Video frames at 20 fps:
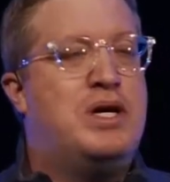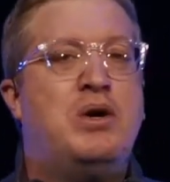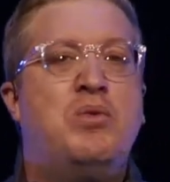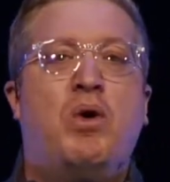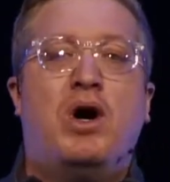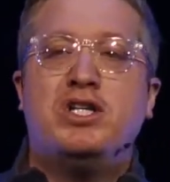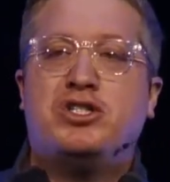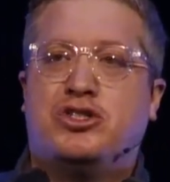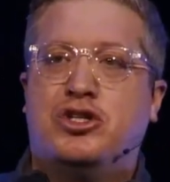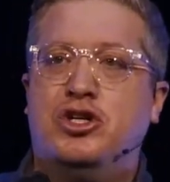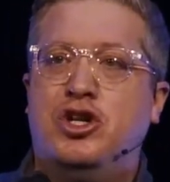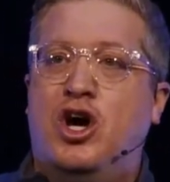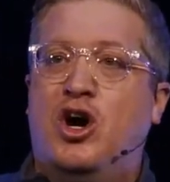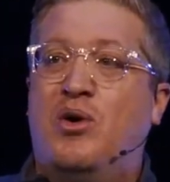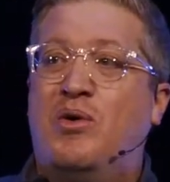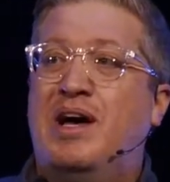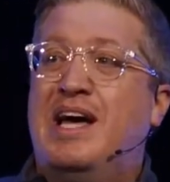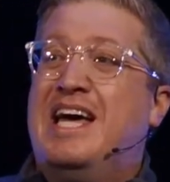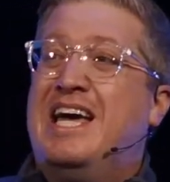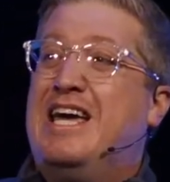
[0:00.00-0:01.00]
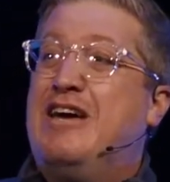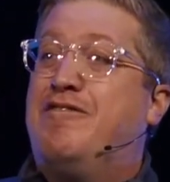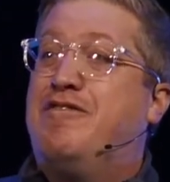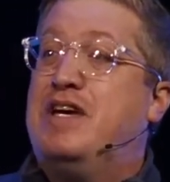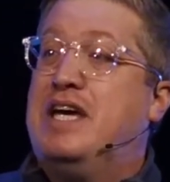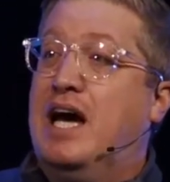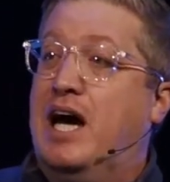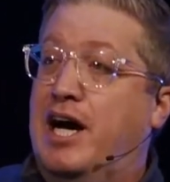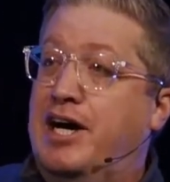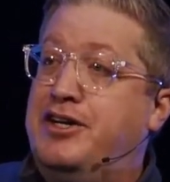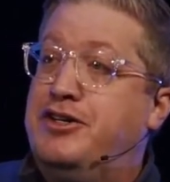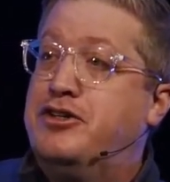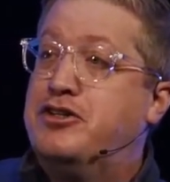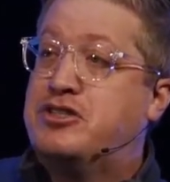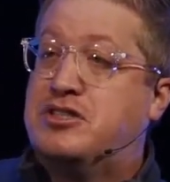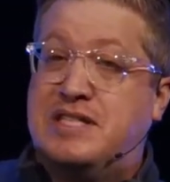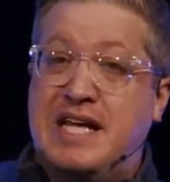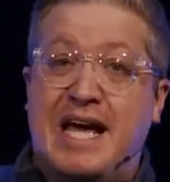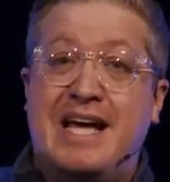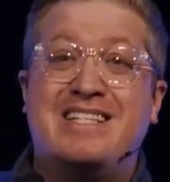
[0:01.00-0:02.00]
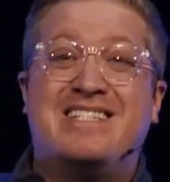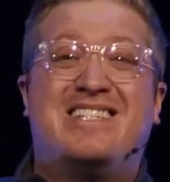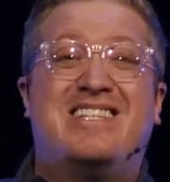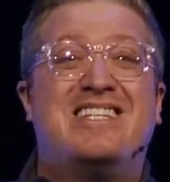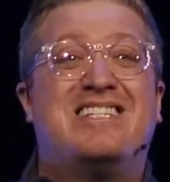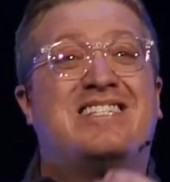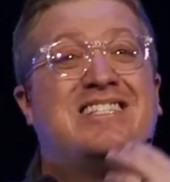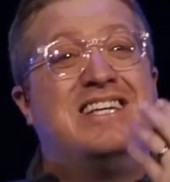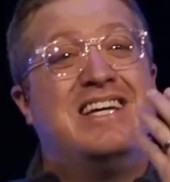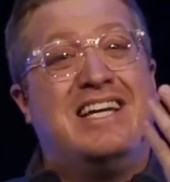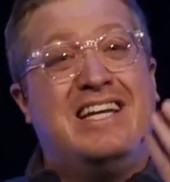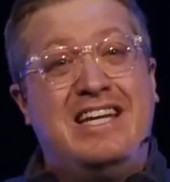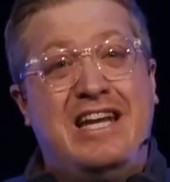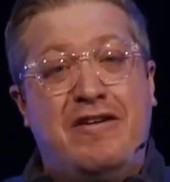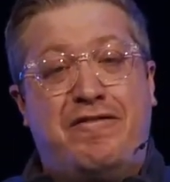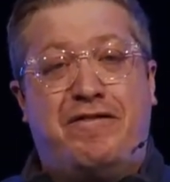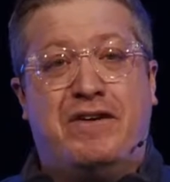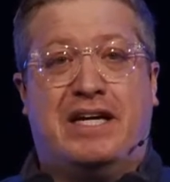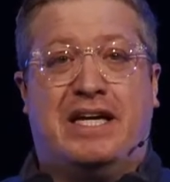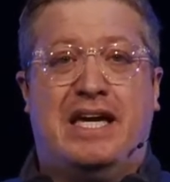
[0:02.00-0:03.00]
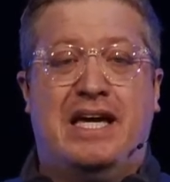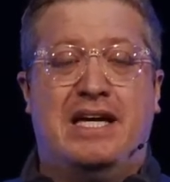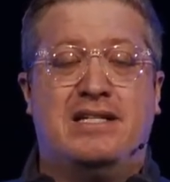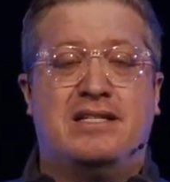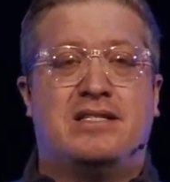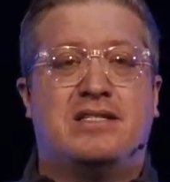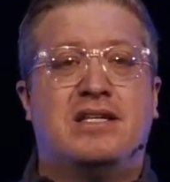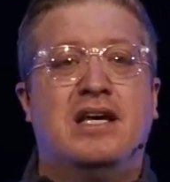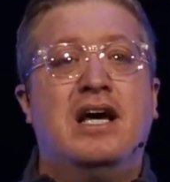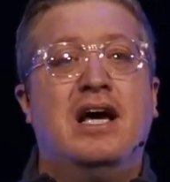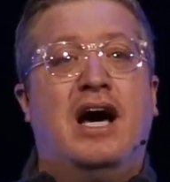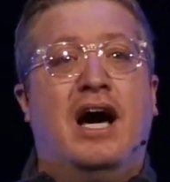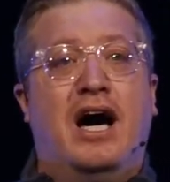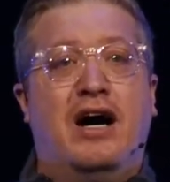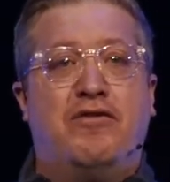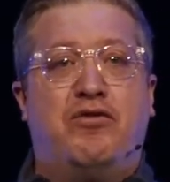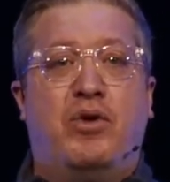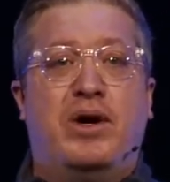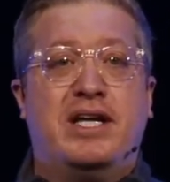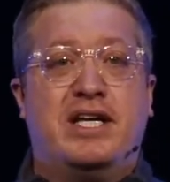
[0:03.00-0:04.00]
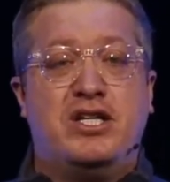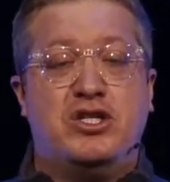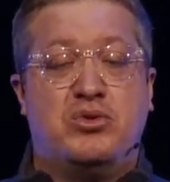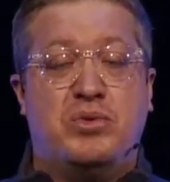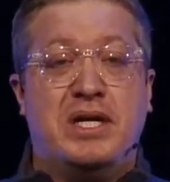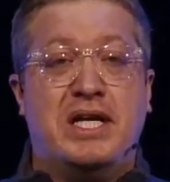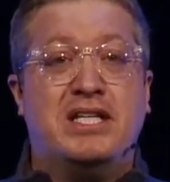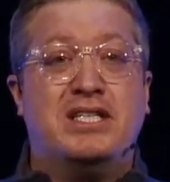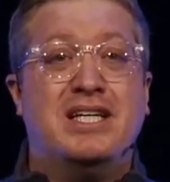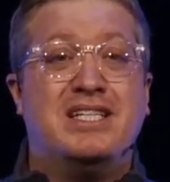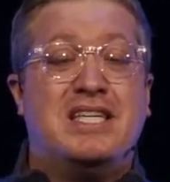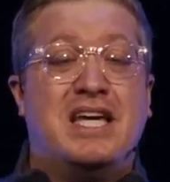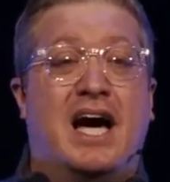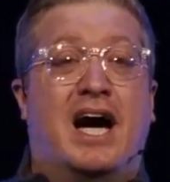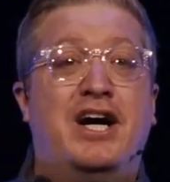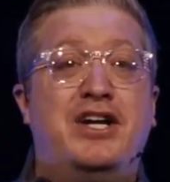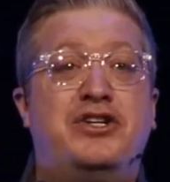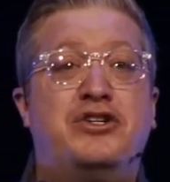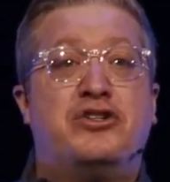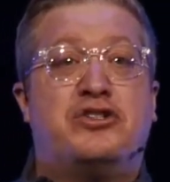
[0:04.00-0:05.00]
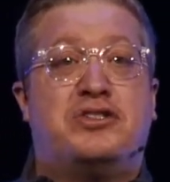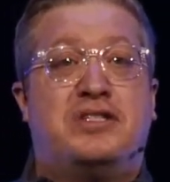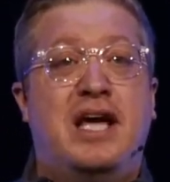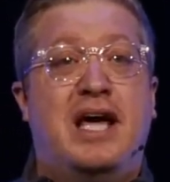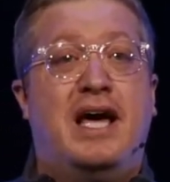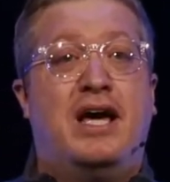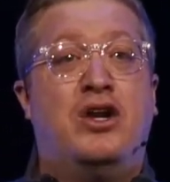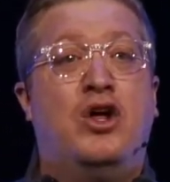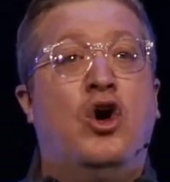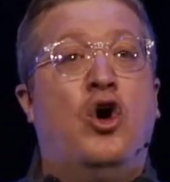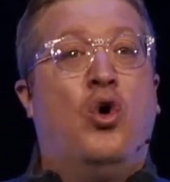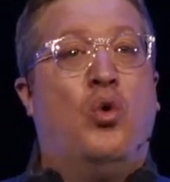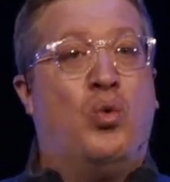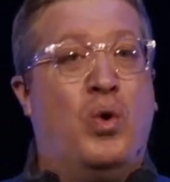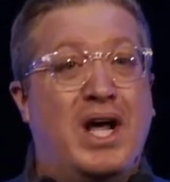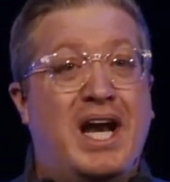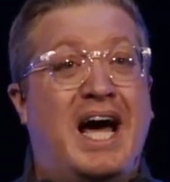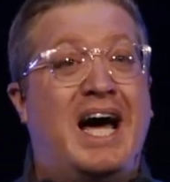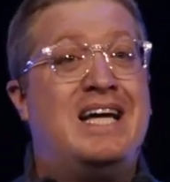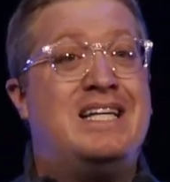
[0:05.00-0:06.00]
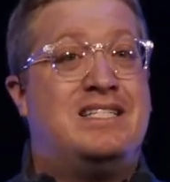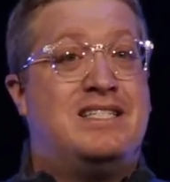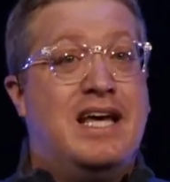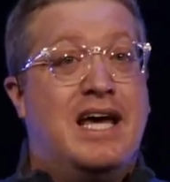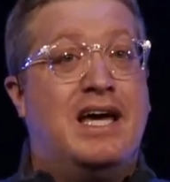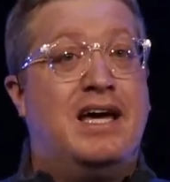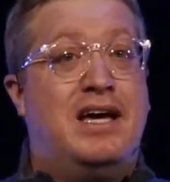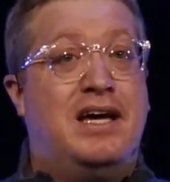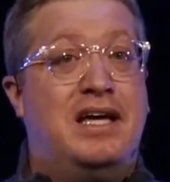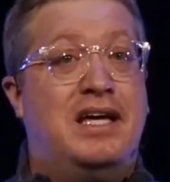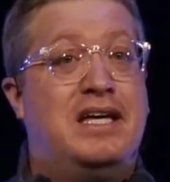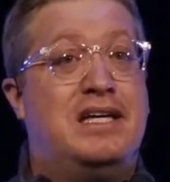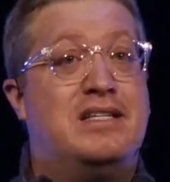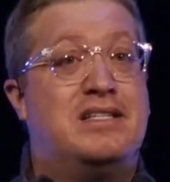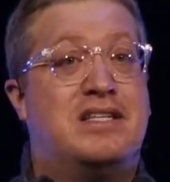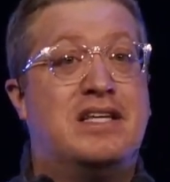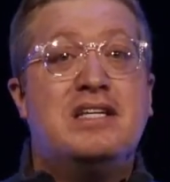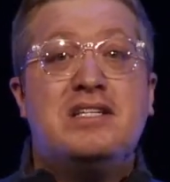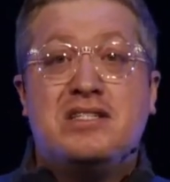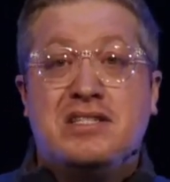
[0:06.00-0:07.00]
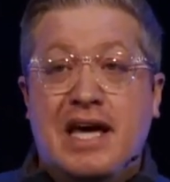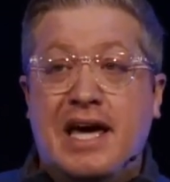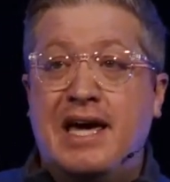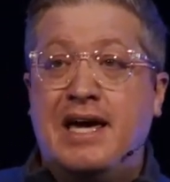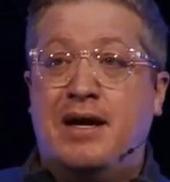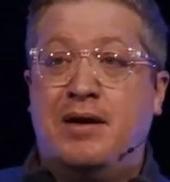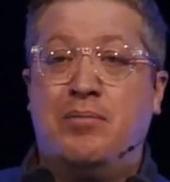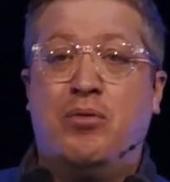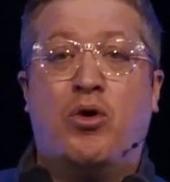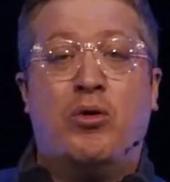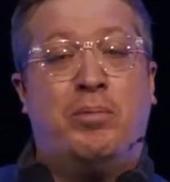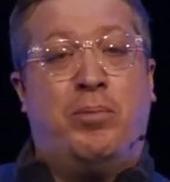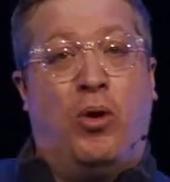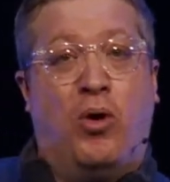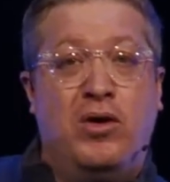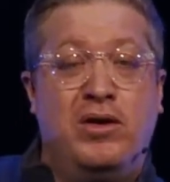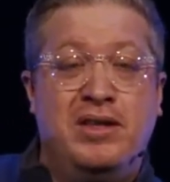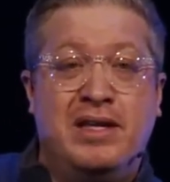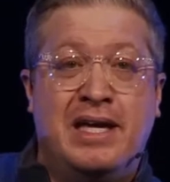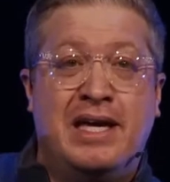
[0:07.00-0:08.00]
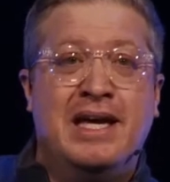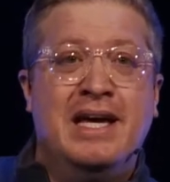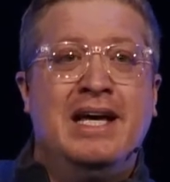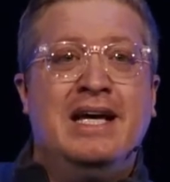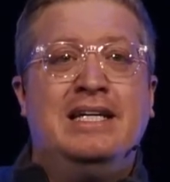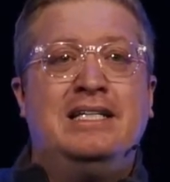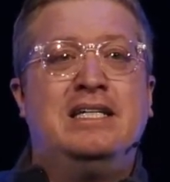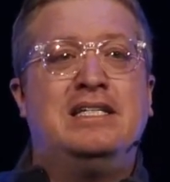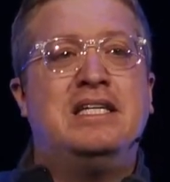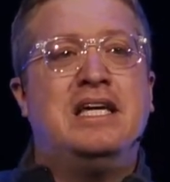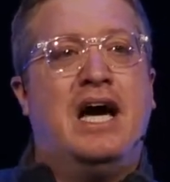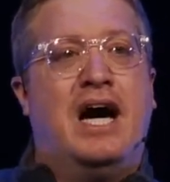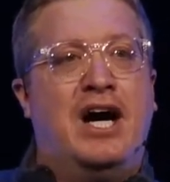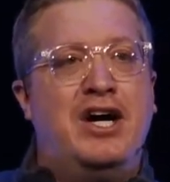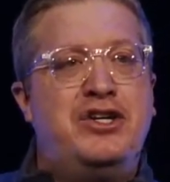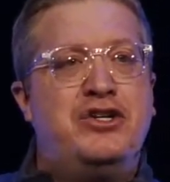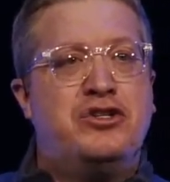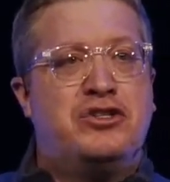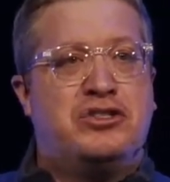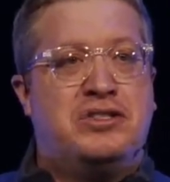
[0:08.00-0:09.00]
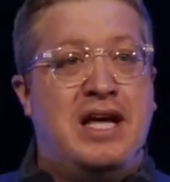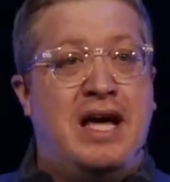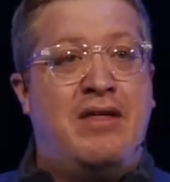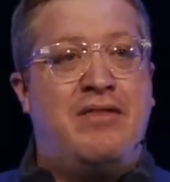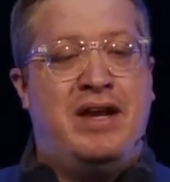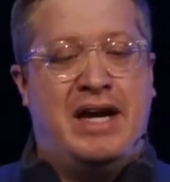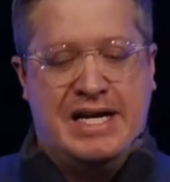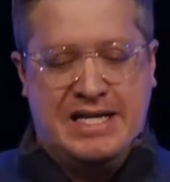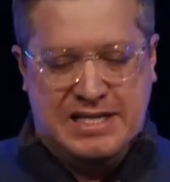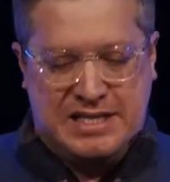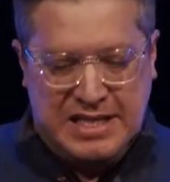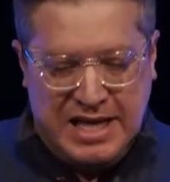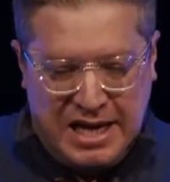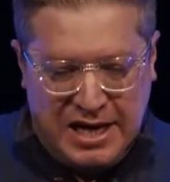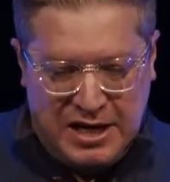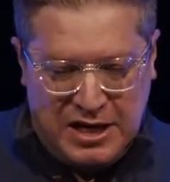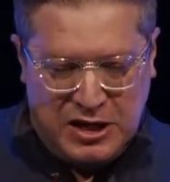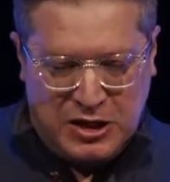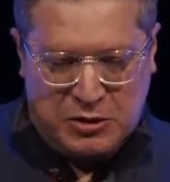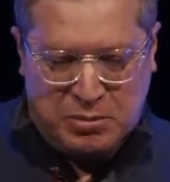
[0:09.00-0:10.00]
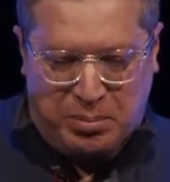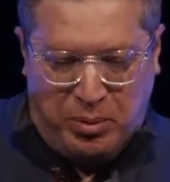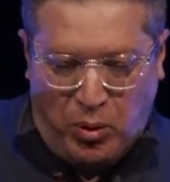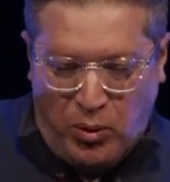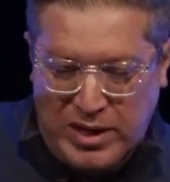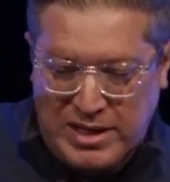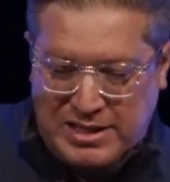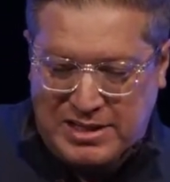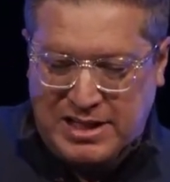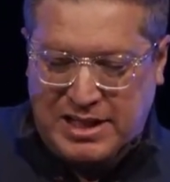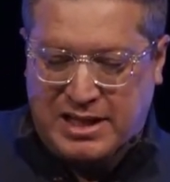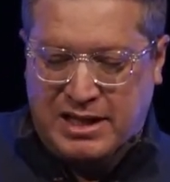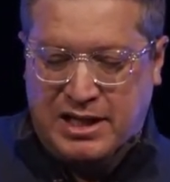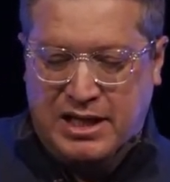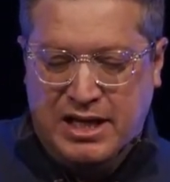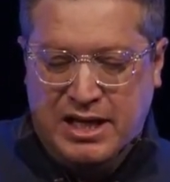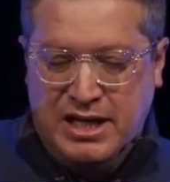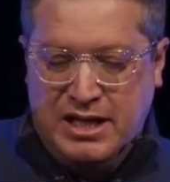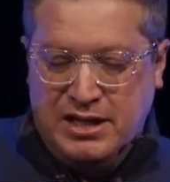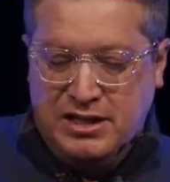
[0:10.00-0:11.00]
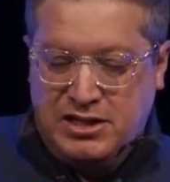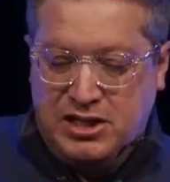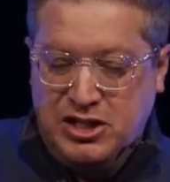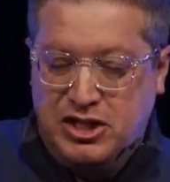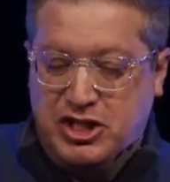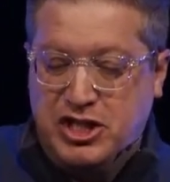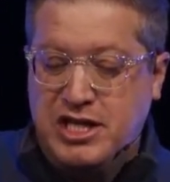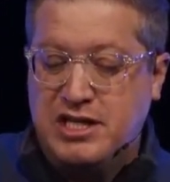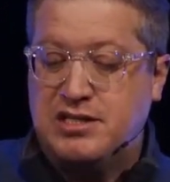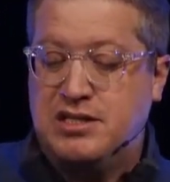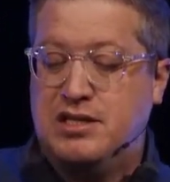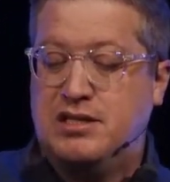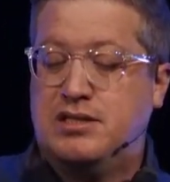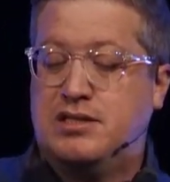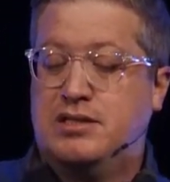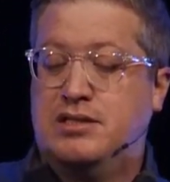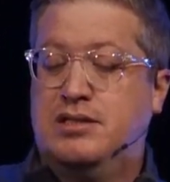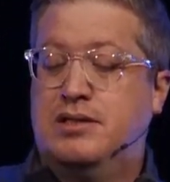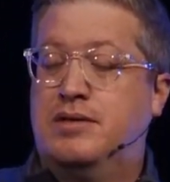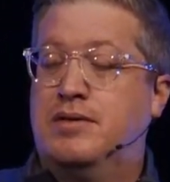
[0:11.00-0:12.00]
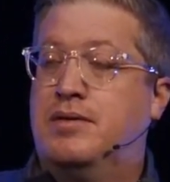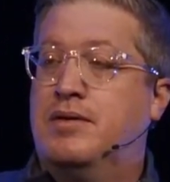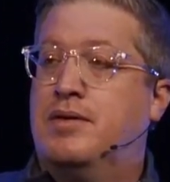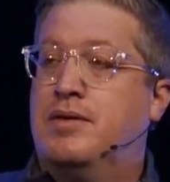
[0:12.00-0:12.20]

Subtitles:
He wants to know if he understands the significance of what he's reading. Does he understand what Isaiah is saying? More importantly, does he understand that Isaiah is pointing to Jesus?